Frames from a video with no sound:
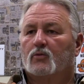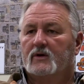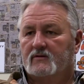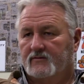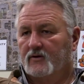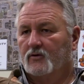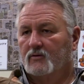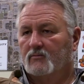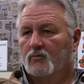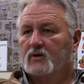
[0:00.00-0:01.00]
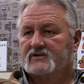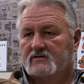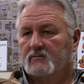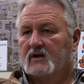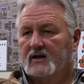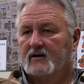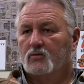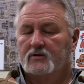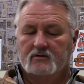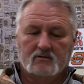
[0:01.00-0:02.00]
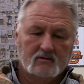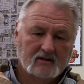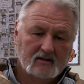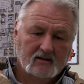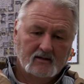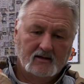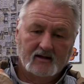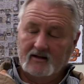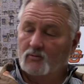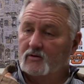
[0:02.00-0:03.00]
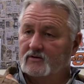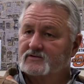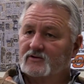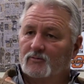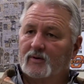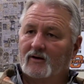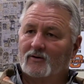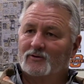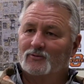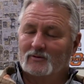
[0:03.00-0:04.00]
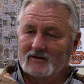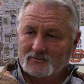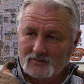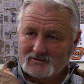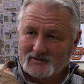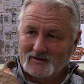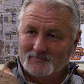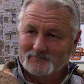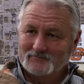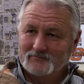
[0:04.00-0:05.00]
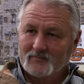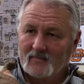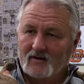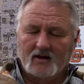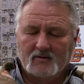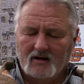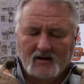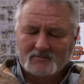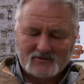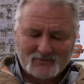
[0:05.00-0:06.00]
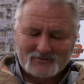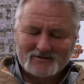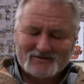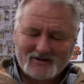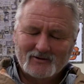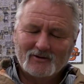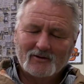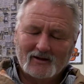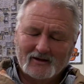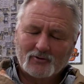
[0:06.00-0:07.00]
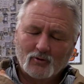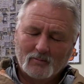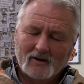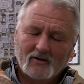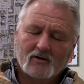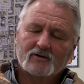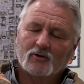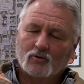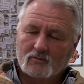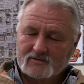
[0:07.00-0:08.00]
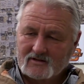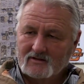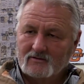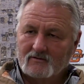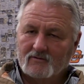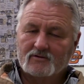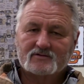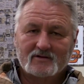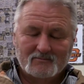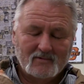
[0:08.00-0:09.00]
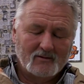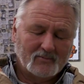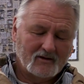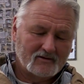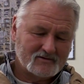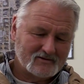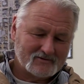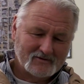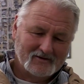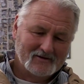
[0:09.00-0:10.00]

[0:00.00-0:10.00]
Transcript: a wind farm west of Blackwell, and they wanted to sell power to electricity. I'm supposed to sell electrical power to Oklahoma State University, my apologies.